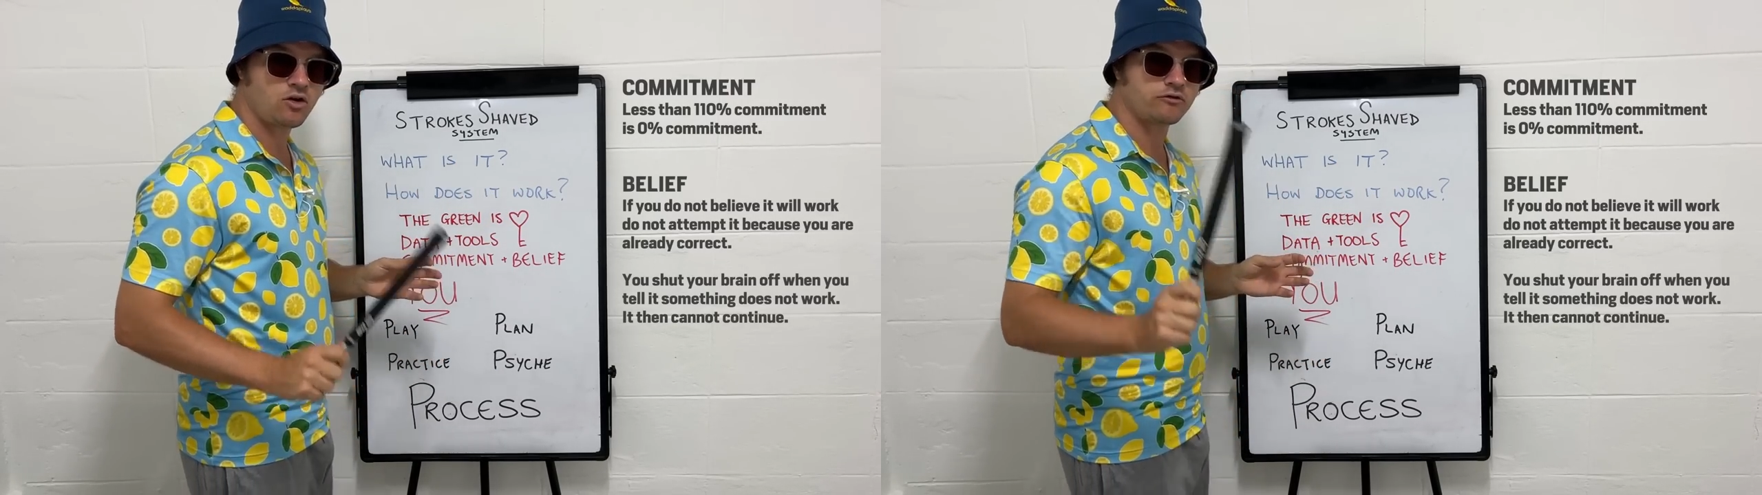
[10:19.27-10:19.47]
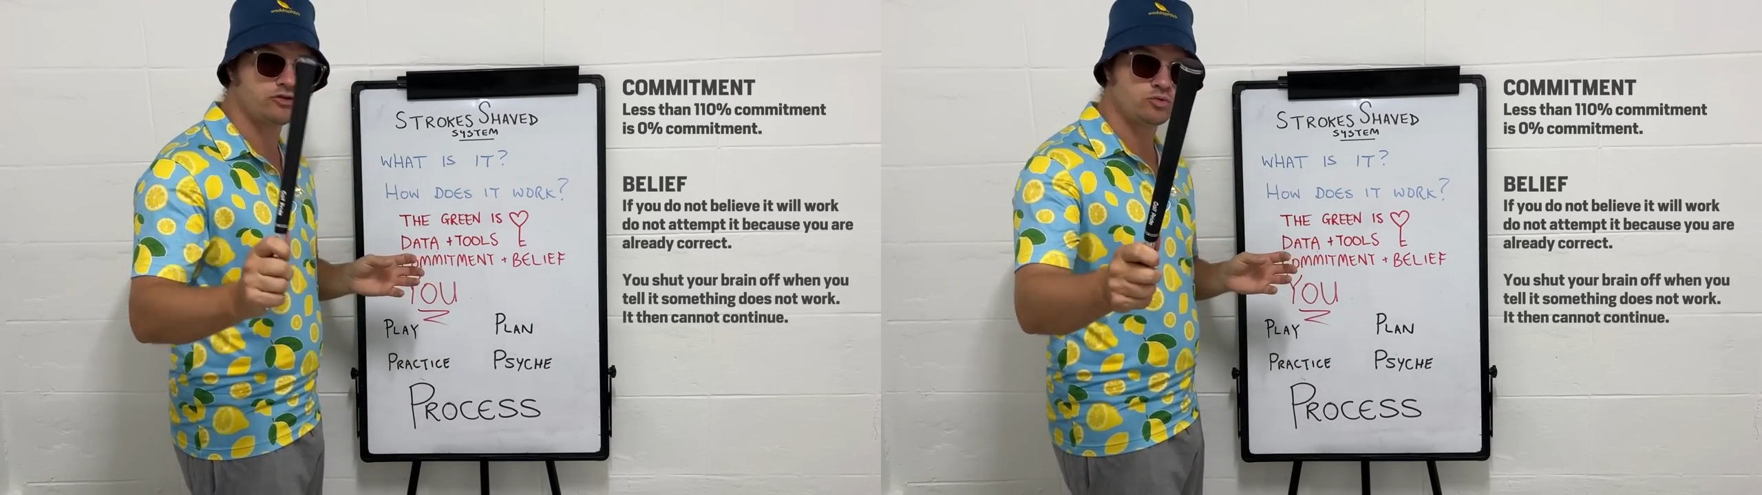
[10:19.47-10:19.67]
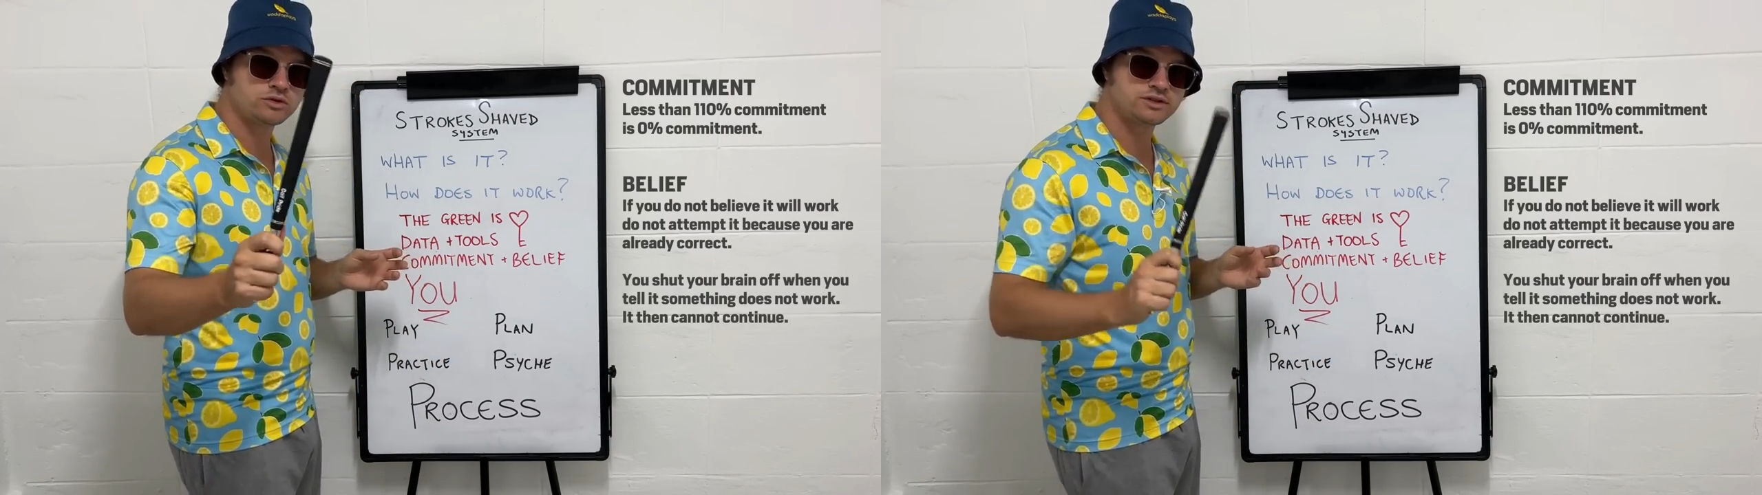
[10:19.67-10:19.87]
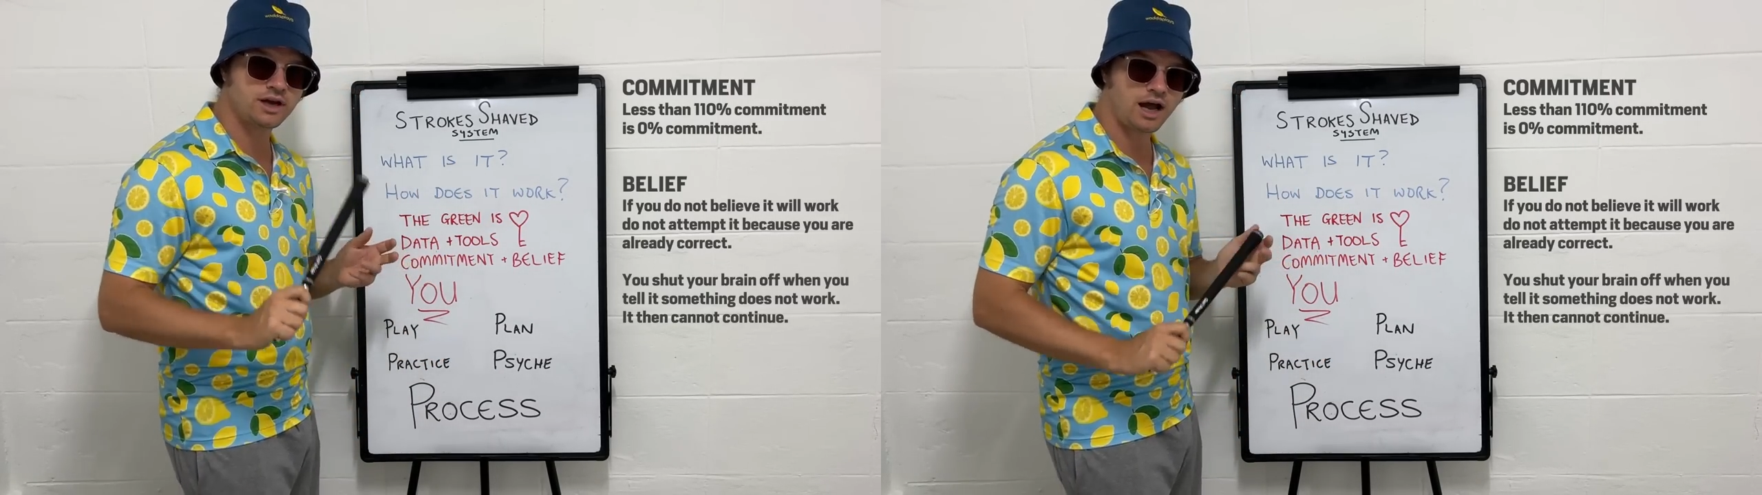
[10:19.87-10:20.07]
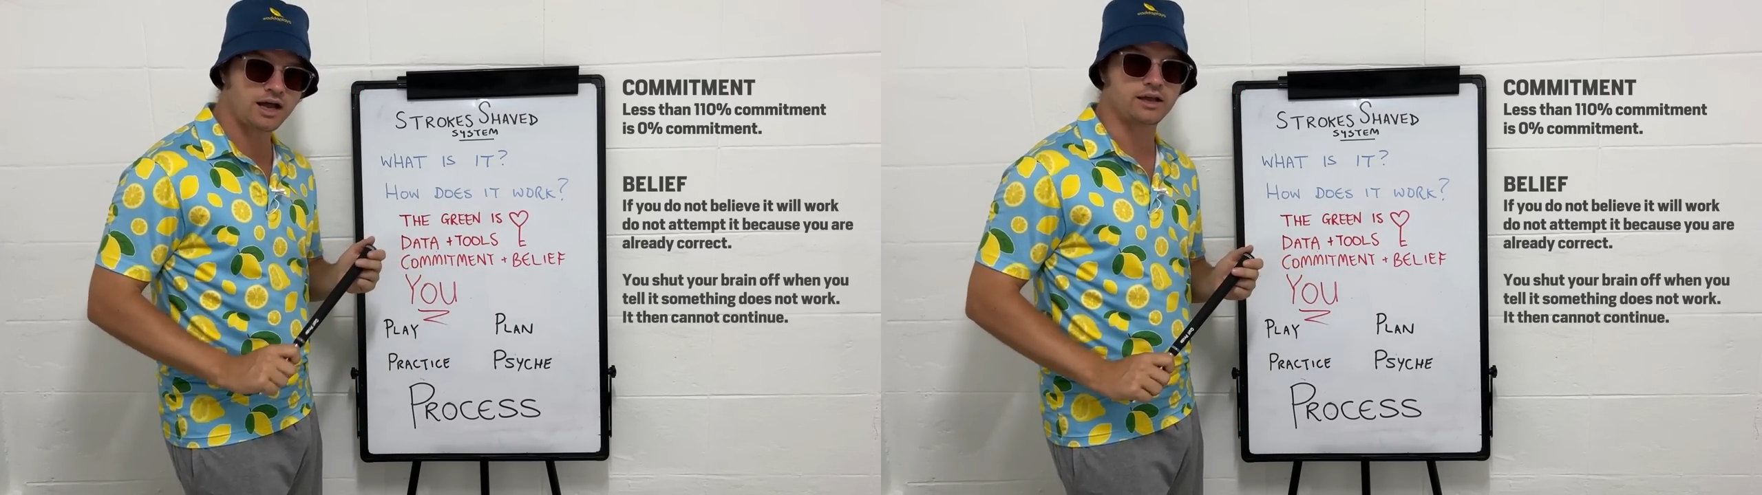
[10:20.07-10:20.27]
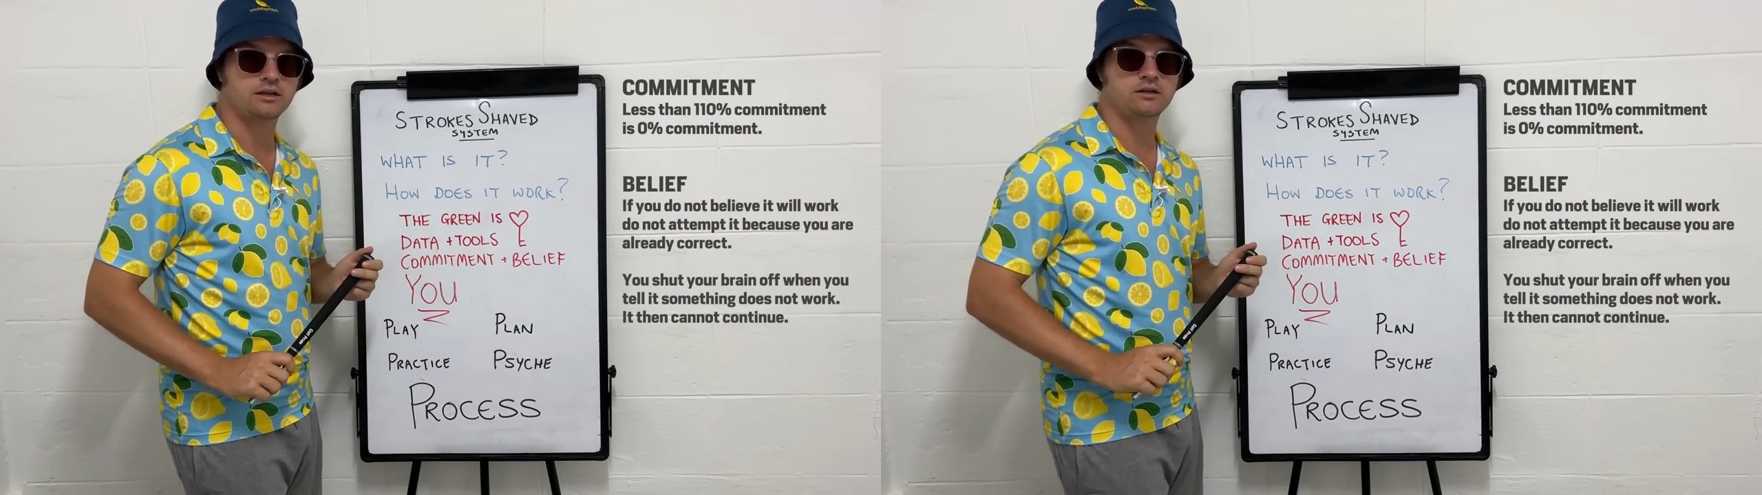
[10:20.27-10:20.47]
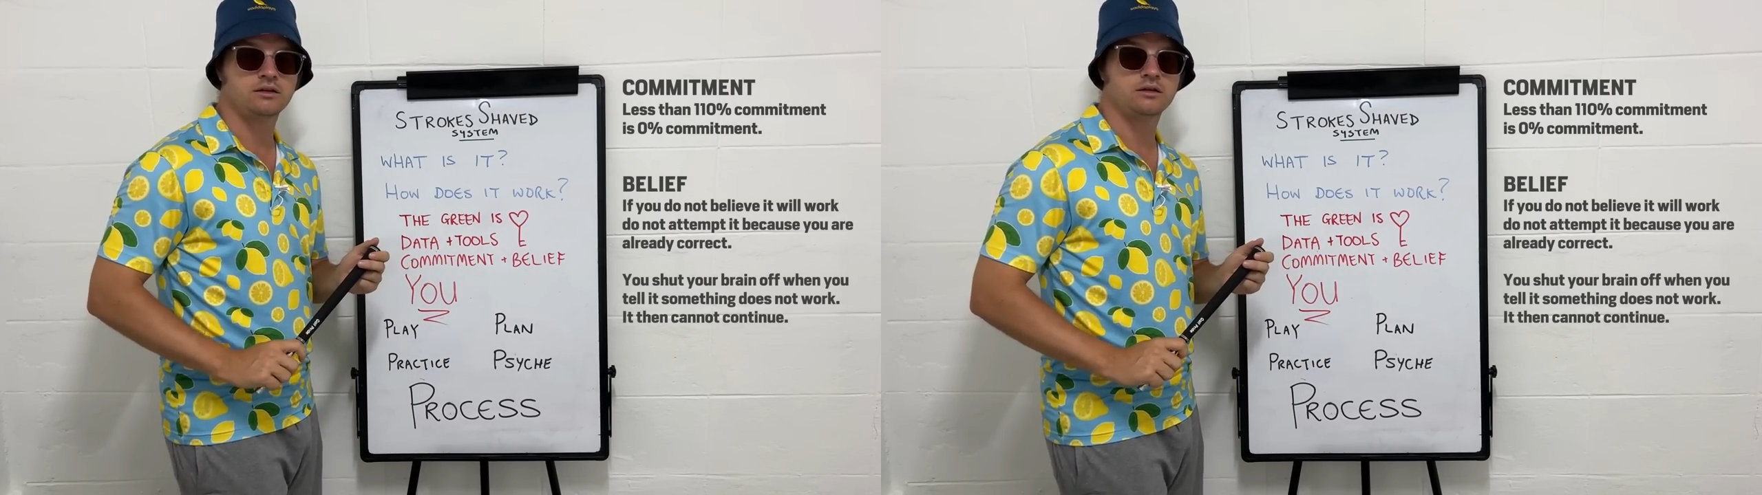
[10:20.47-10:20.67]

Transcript: golf. You will die.